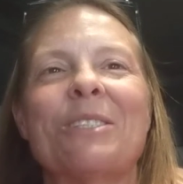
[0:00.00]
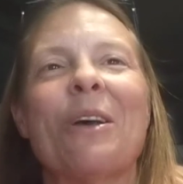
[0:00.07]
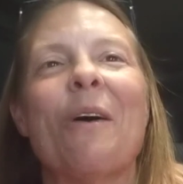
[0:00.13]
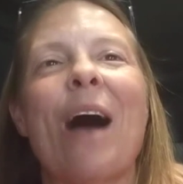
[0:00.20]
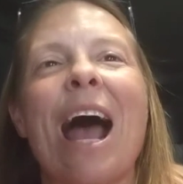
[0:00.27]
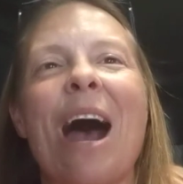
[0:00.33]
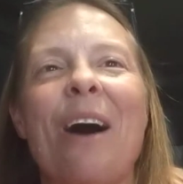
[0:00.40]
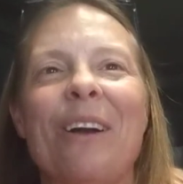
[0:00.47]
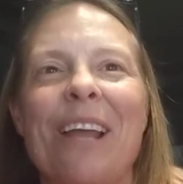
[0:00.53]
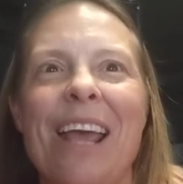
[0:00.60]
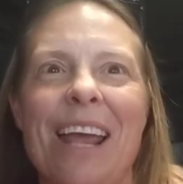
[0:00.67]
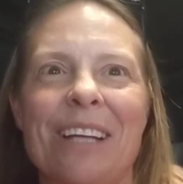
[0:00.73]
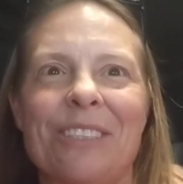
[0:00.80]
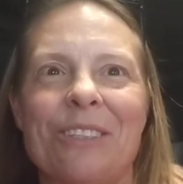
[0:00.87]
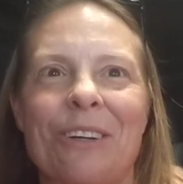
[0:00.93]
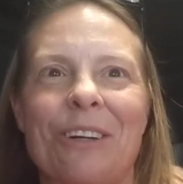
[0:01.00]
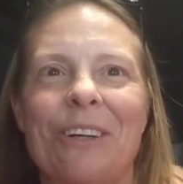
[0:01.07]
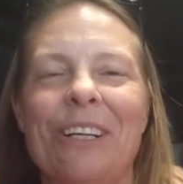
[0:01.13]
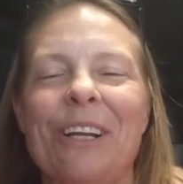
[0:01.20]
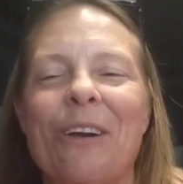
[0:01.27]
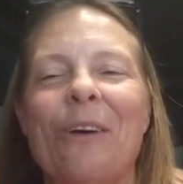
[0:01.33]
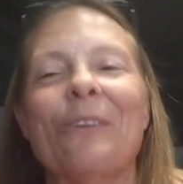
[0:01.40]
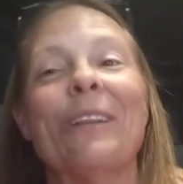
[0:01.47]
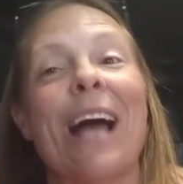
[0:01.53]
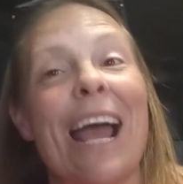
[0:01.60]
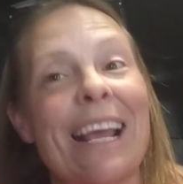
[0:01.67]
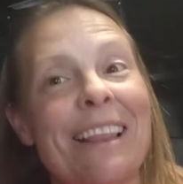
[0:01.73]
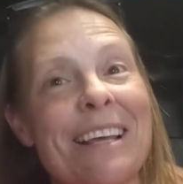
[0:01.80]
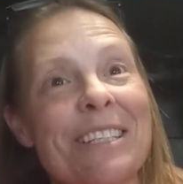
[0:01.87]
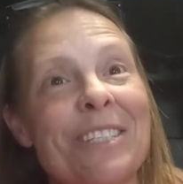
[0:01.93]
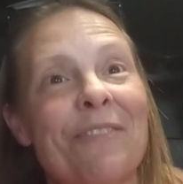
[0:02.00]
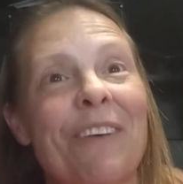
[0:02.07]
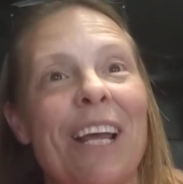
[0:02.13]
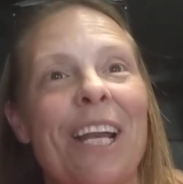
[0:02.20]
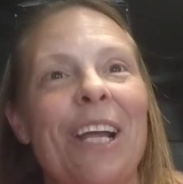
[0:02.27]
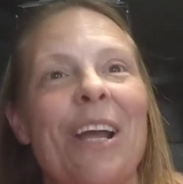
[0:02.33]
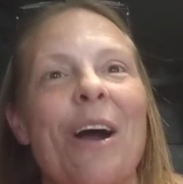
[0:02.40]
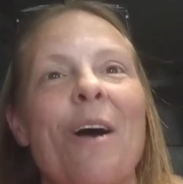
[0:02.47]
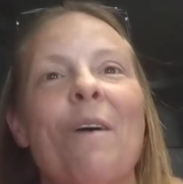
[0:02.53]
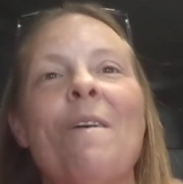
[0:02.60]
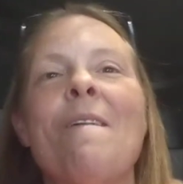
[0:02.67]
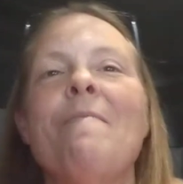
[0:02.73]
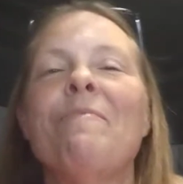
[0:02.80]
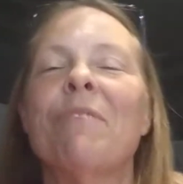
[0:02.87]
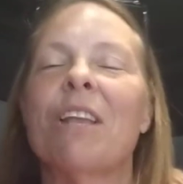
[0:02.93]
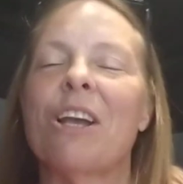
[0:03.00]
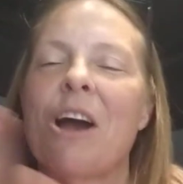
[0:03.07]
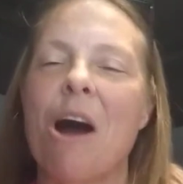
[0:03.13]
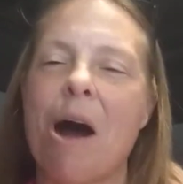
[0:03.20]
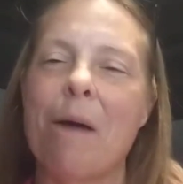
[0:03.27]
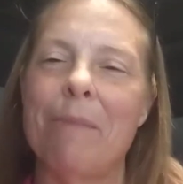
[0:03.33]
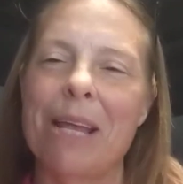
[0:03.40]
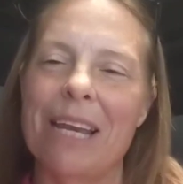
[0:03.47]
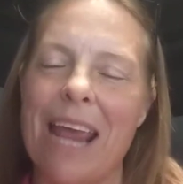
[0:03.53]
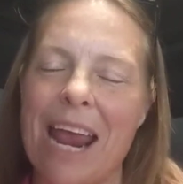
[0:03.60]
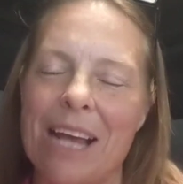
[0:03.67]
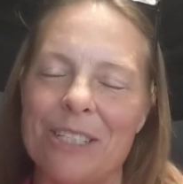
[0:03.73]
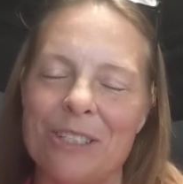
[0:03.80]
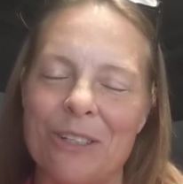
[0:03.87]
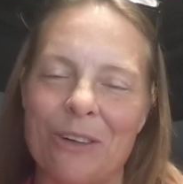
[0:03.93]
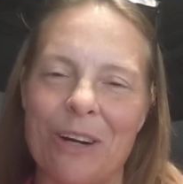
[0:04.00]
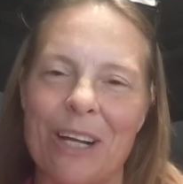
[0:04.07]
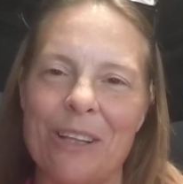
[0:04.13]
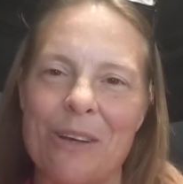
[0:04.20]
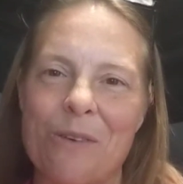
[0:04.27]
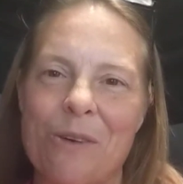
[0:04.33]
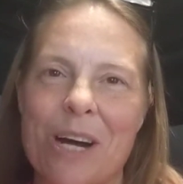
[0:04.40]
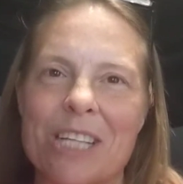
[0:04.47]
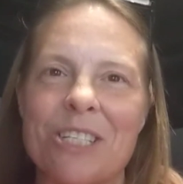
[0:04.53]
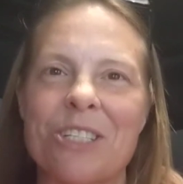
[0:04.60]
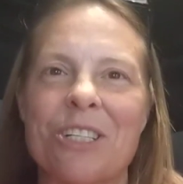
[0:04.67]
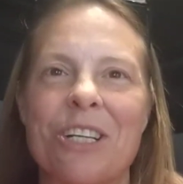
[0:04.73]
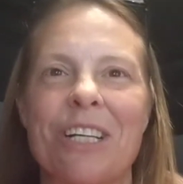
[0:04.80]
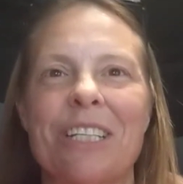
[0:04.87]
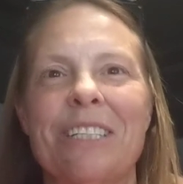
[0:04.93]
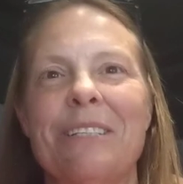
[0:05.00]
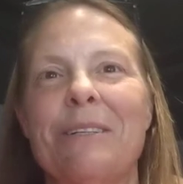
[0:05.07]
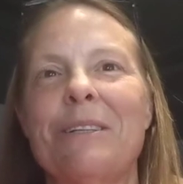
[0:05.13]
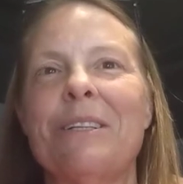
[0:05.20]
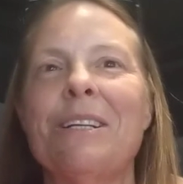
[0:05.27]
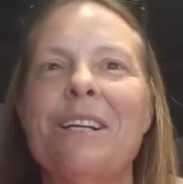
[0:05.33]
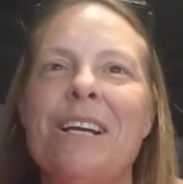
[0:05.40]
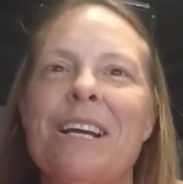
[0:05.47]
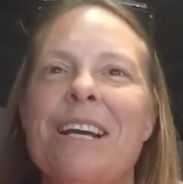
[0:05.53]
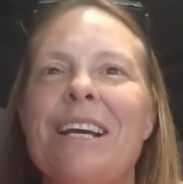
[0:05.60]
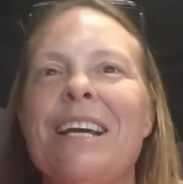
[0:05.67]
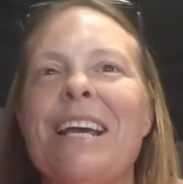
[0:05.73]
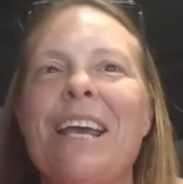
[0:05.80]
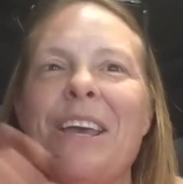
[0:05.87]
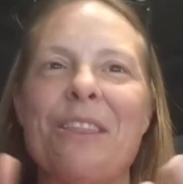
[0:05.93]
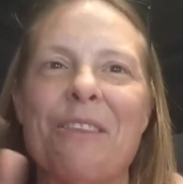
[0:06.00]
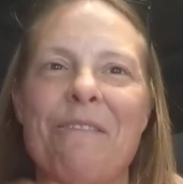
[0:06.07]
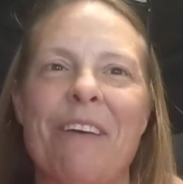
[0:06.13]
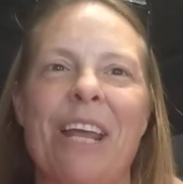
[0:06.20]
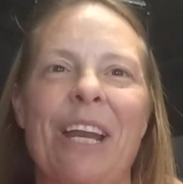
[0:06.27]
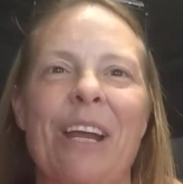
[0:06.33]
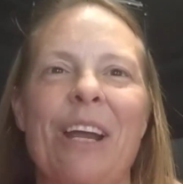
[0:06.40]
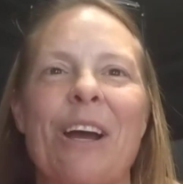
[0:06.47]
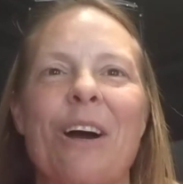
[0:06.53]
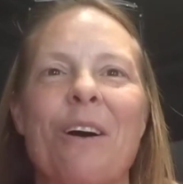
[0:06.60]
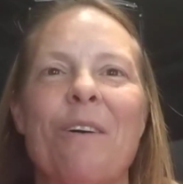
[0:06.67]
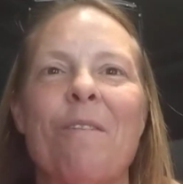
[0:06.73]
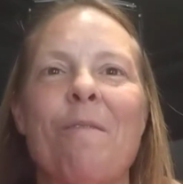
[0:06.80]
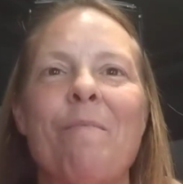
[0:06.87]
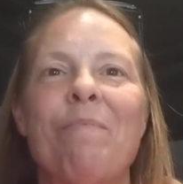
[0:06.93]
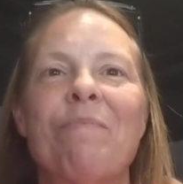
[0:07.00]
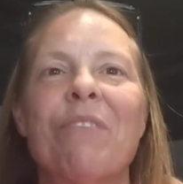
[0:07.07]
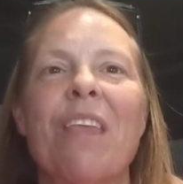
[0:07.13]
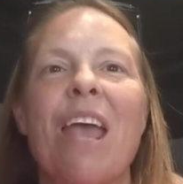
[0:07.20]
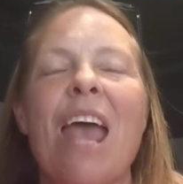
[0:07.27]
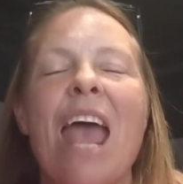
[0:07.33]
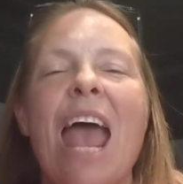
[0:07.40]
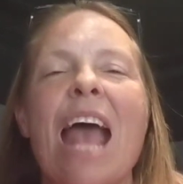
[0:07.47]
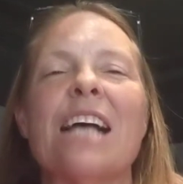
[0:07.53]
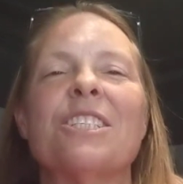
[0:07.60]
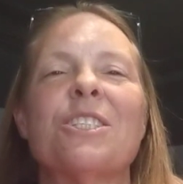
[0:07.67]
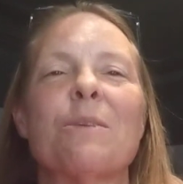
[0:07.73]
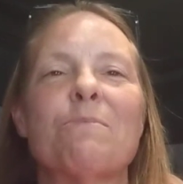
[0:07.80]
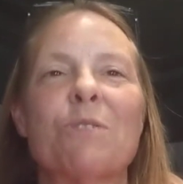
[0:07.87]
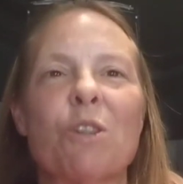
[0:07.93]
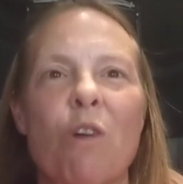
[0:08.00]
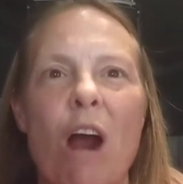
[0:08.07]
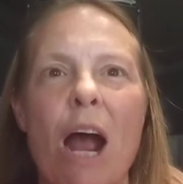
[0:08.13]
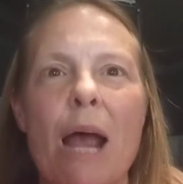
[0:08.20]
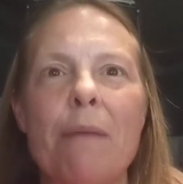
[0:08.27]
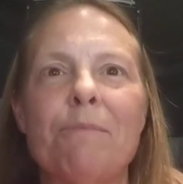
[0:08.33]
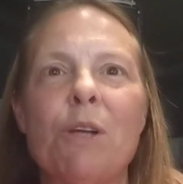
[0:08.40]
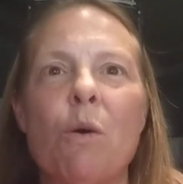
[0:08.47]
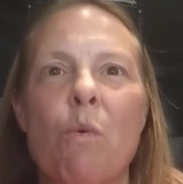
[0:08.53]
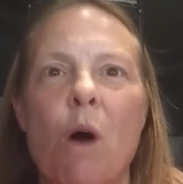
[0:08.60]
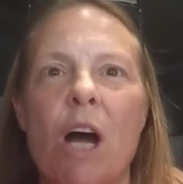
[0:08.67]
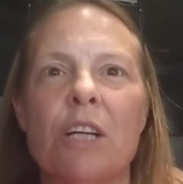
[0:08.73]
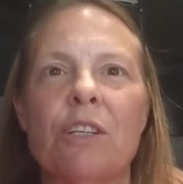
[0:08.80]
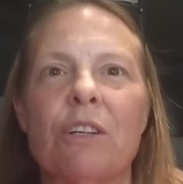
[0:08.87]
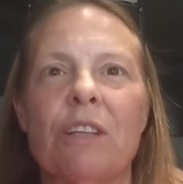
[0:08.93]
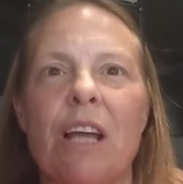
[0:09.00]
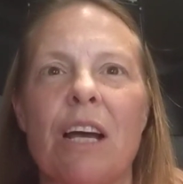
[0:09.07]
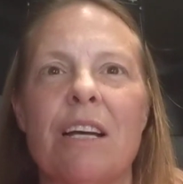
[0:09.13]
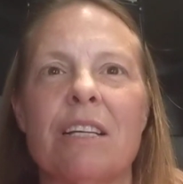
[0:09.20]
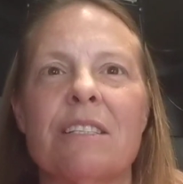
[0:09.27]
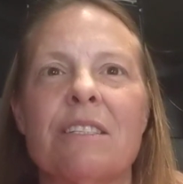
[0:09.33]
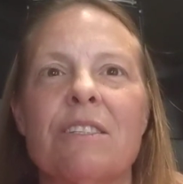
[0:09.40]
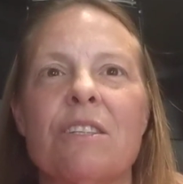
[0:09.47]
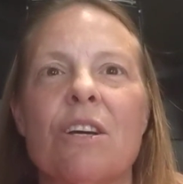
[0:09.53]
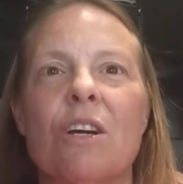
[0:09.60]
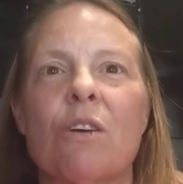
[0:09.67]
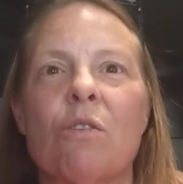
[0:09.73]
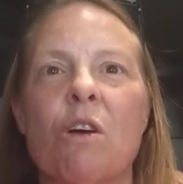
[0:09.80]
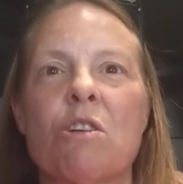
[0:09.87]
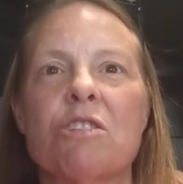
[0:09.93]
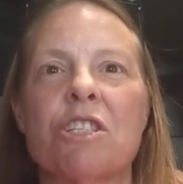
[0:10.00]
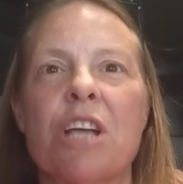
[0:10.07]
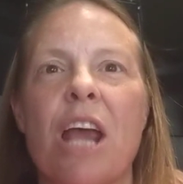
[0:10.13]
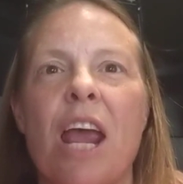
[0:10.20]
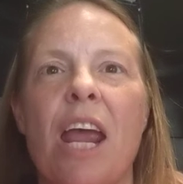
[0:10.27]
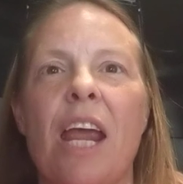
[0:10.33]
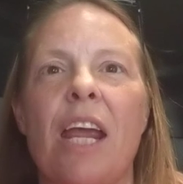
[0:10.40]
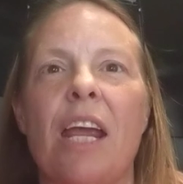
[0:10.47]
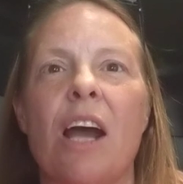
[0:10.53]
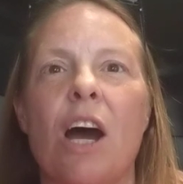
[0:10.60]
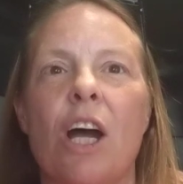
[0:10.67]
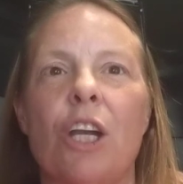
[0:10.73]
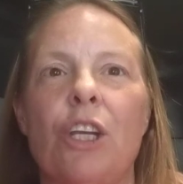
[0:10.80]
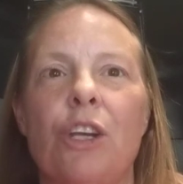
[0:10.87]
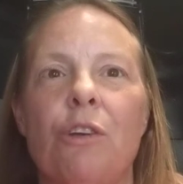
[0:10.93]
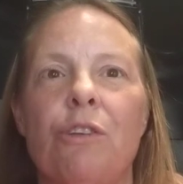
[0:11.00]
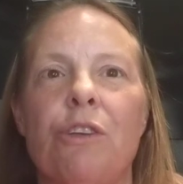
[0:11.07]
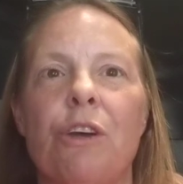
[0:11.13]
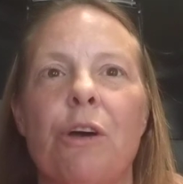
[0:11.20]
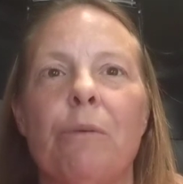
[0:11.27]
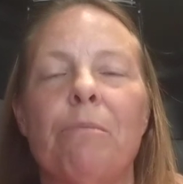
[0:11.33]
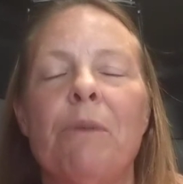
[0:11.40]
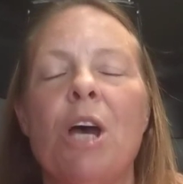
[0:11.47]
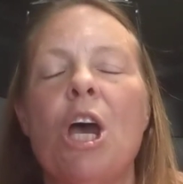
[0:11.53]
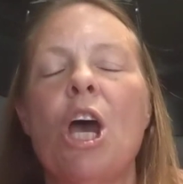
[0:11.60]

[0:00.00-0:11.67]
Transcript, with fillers: So how to enter, you know, like this video, comment answering the question in the video, and subscribe to Wanderlust Crochet on YouTube.